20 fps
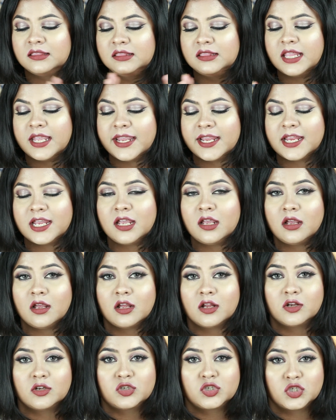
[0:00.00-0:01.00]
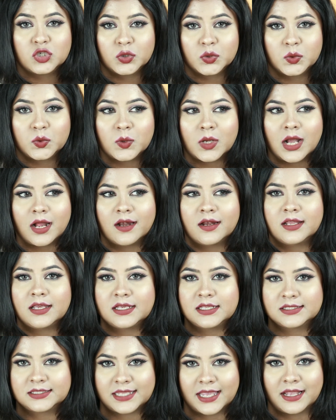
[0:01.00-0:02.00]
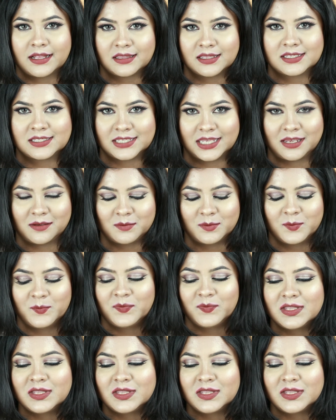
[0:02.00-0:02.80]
They two are exactly the same.